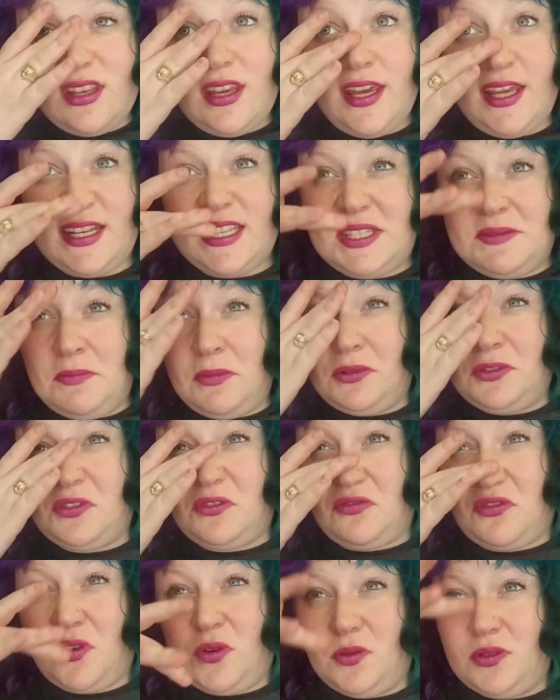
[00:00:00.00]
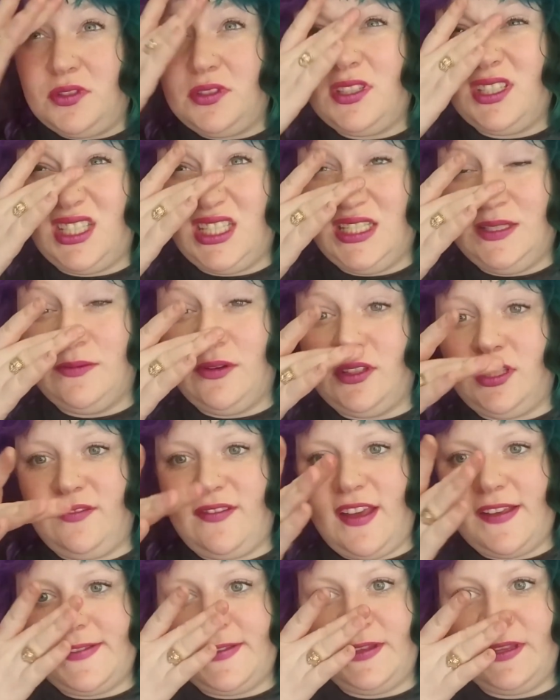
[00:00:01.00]
And it smells gross. This smells like
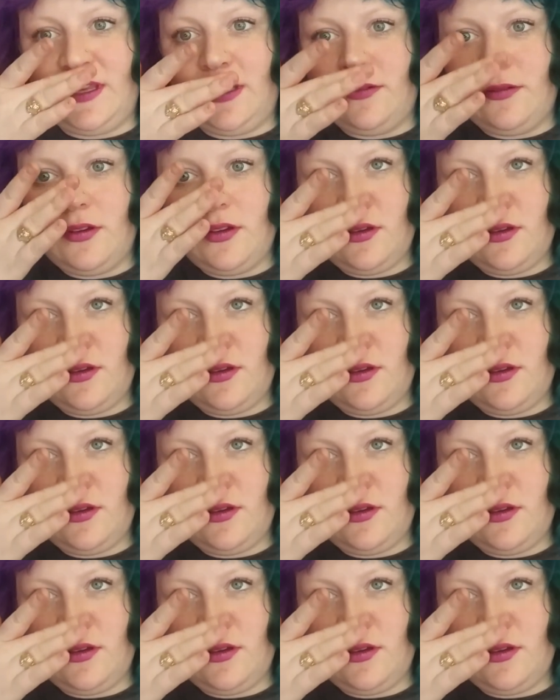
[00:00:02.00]
Vaseline.